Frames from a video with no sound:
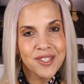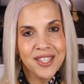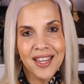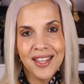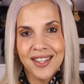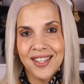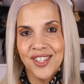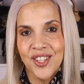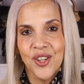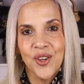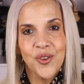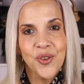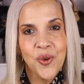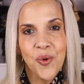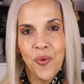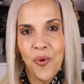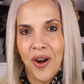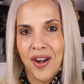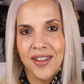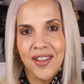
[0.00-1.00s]
telling you,
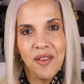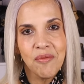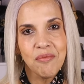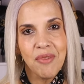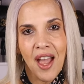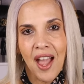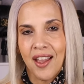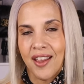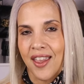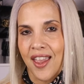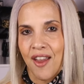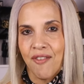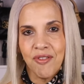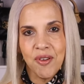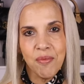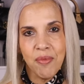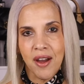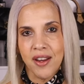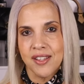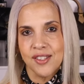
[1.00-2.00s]
you wear that bag,
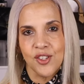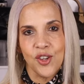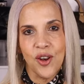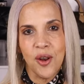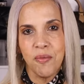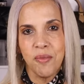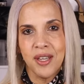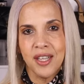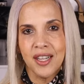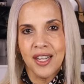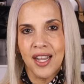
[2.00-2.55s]
everybody's gonna be